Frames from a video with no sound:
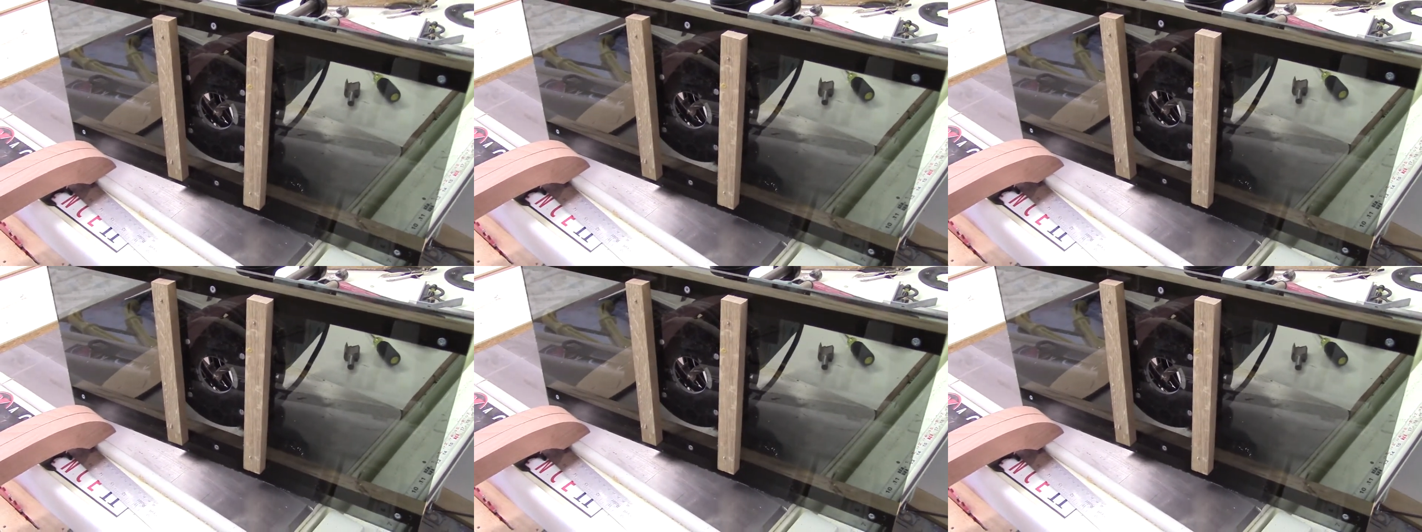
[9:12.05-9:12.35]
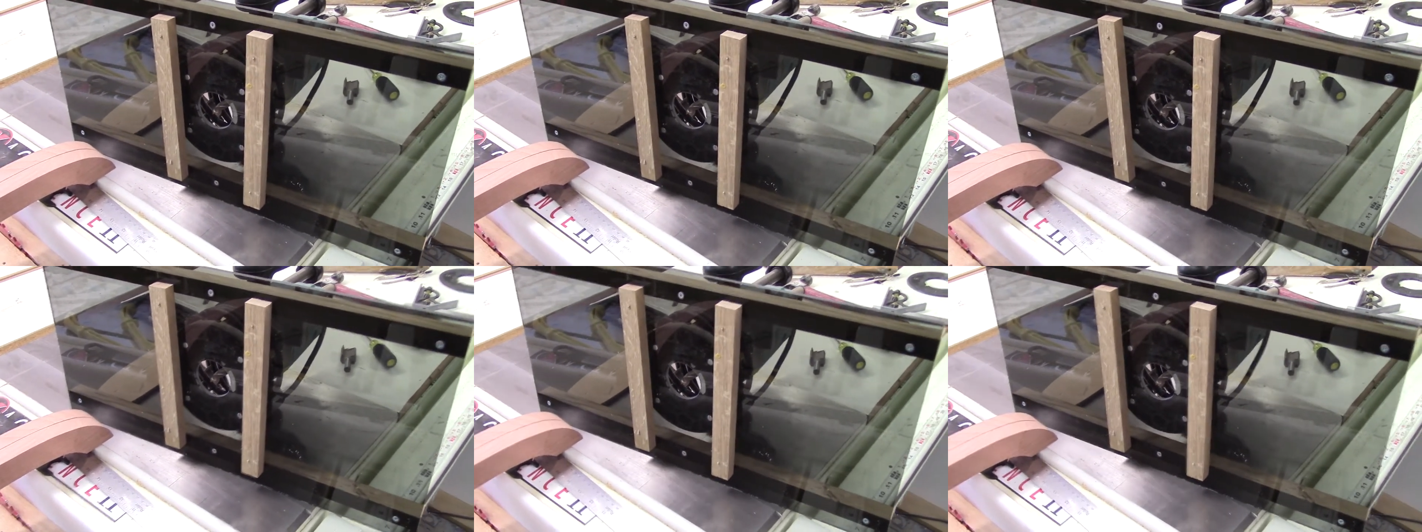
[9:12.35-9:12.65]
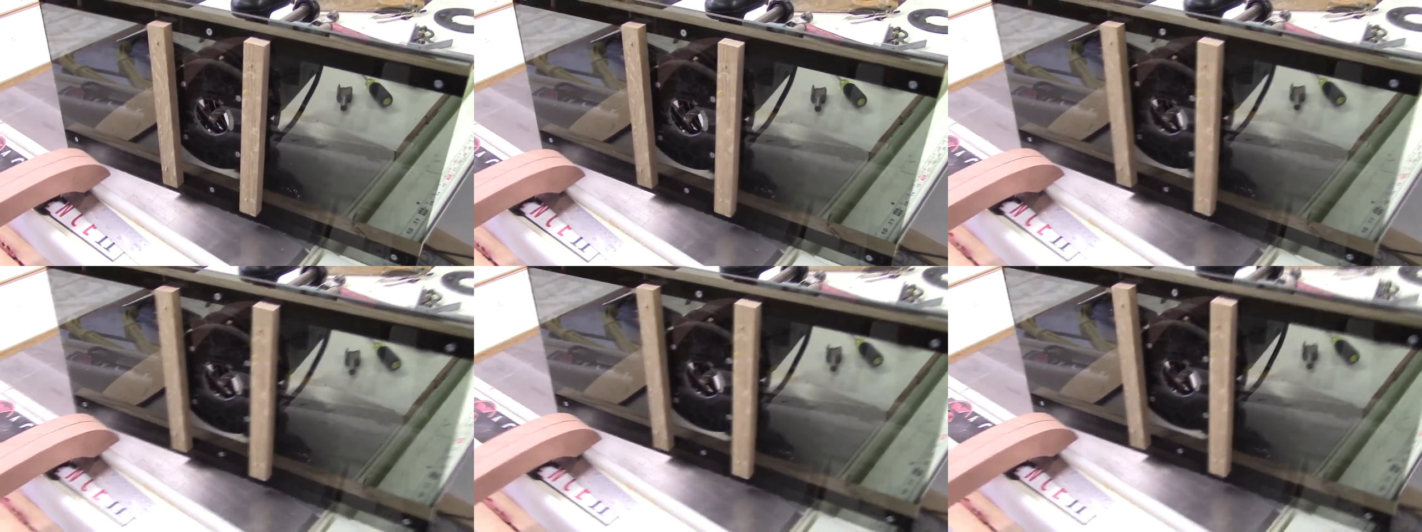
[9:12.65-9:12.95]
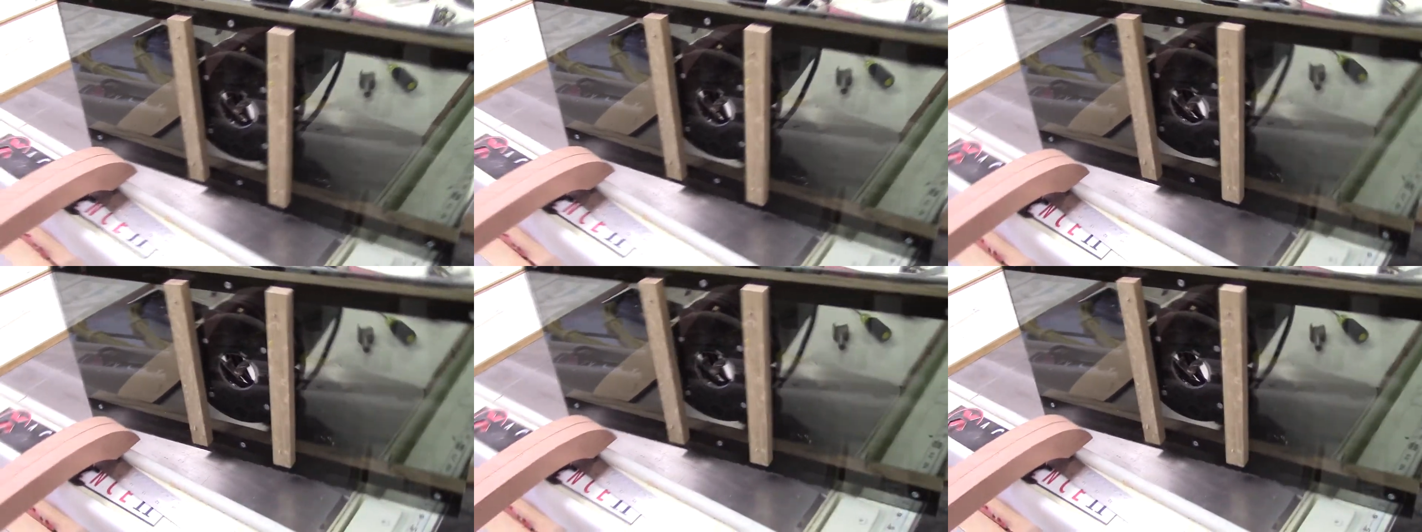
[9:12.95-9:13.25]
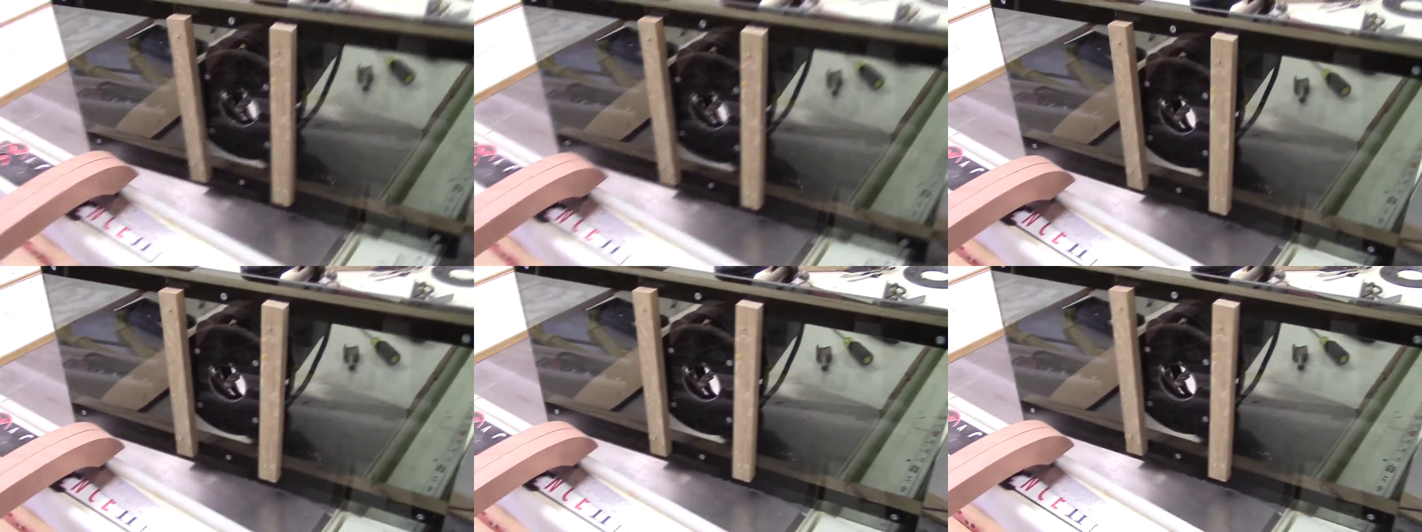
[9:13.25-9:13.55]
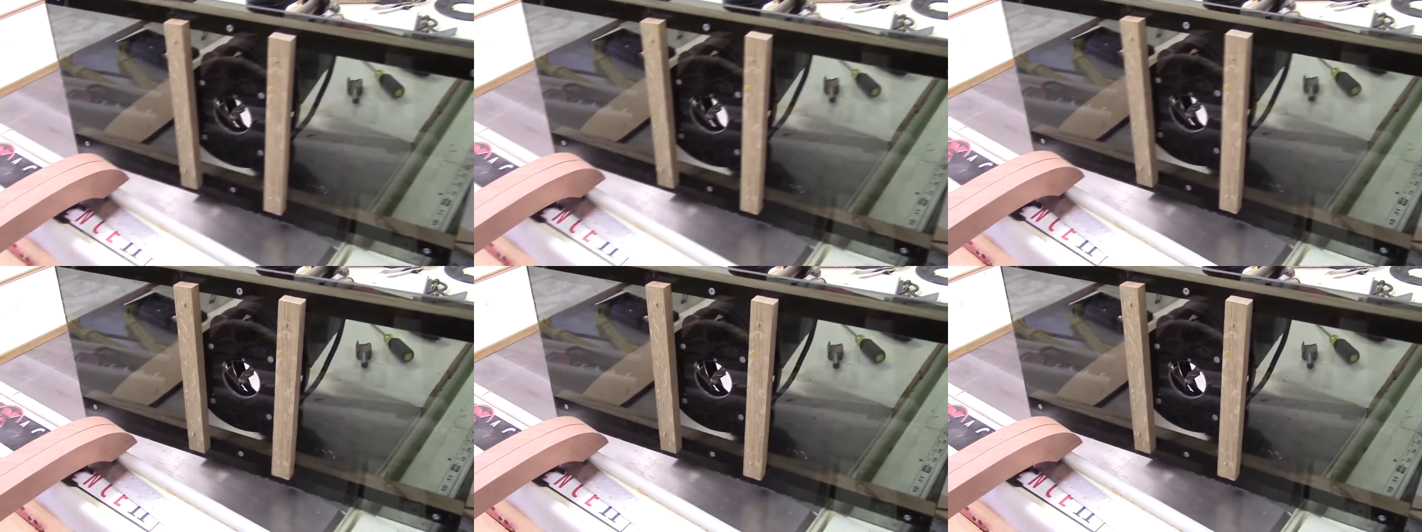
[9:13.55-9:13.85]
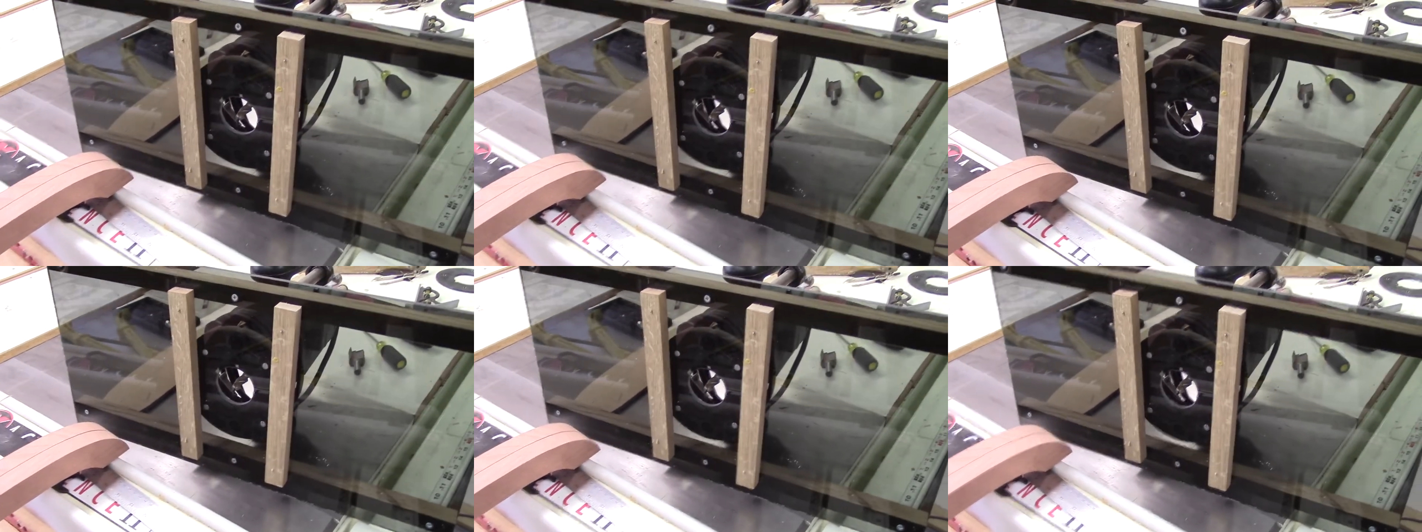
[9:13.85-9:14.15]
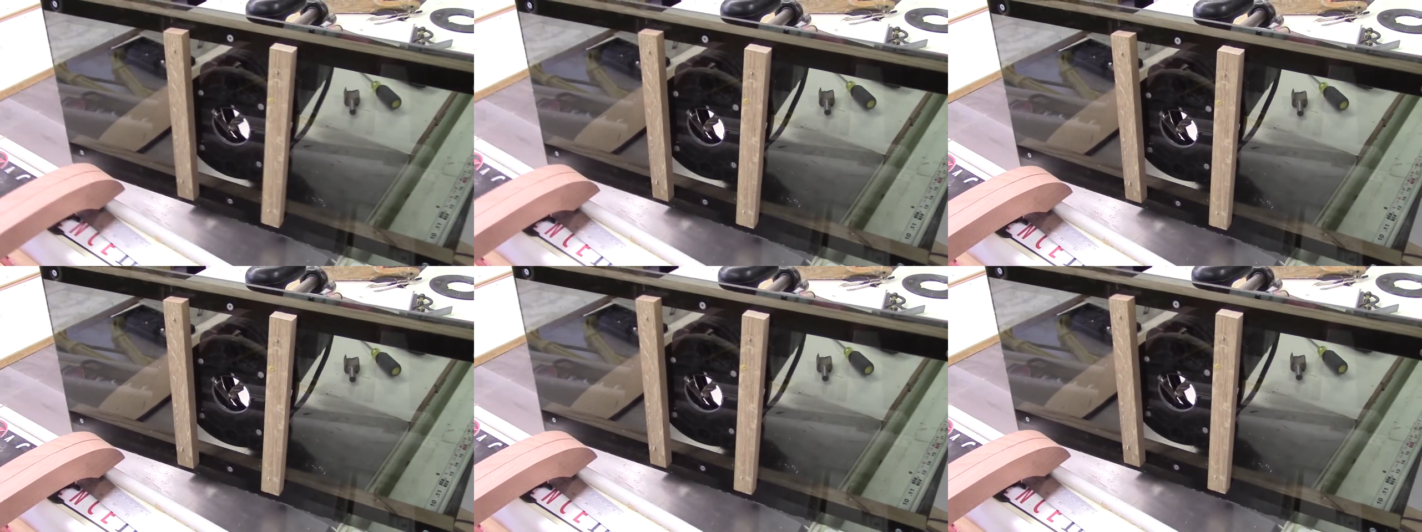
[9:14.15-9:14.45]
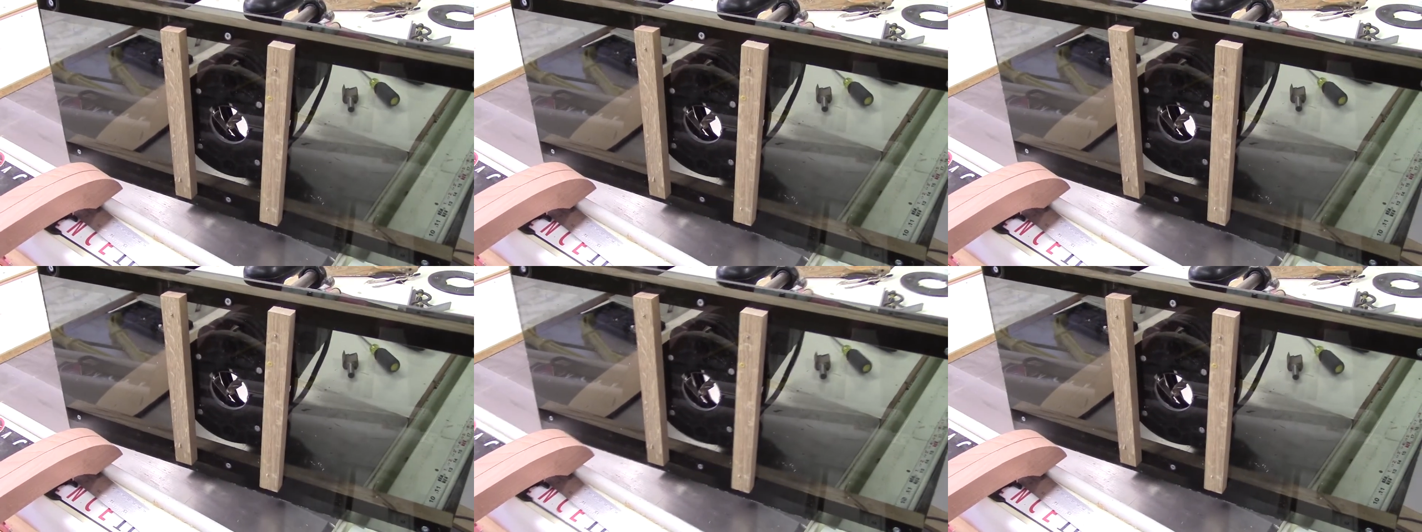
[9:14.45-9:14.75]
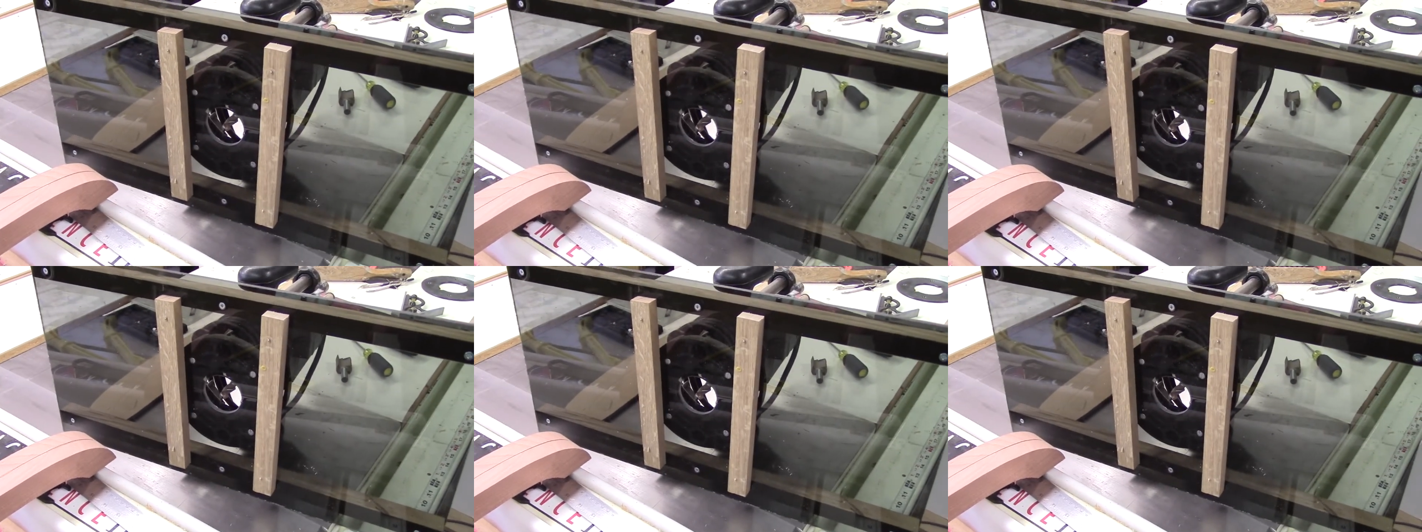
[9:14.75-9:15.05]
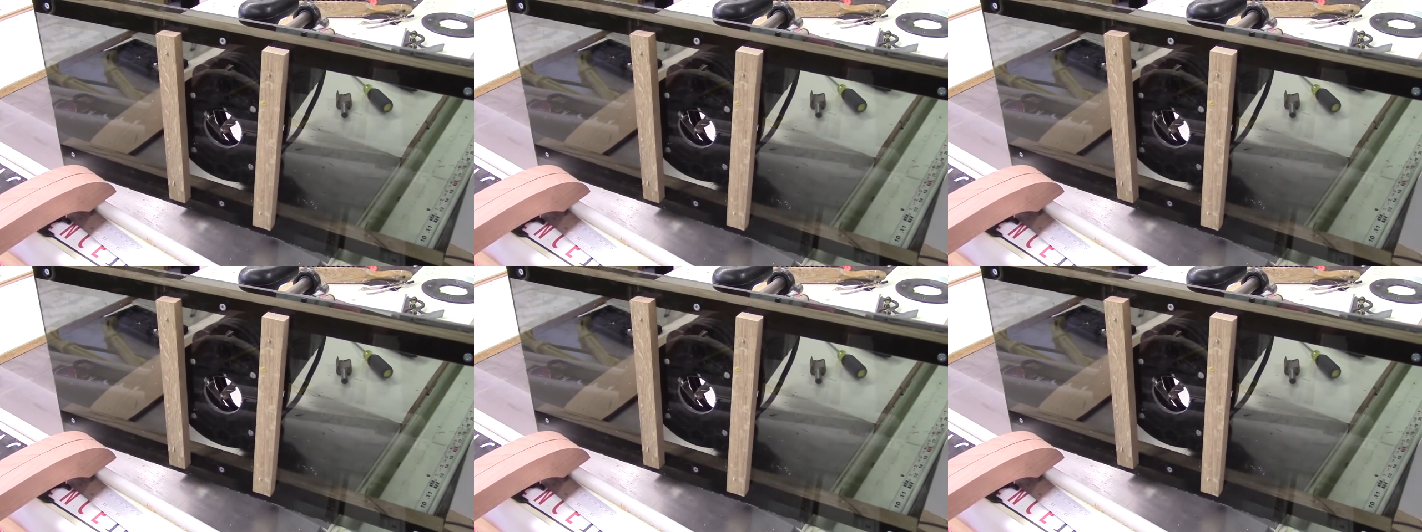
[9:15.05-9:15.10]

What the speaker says: Nobody's mouth can be seen.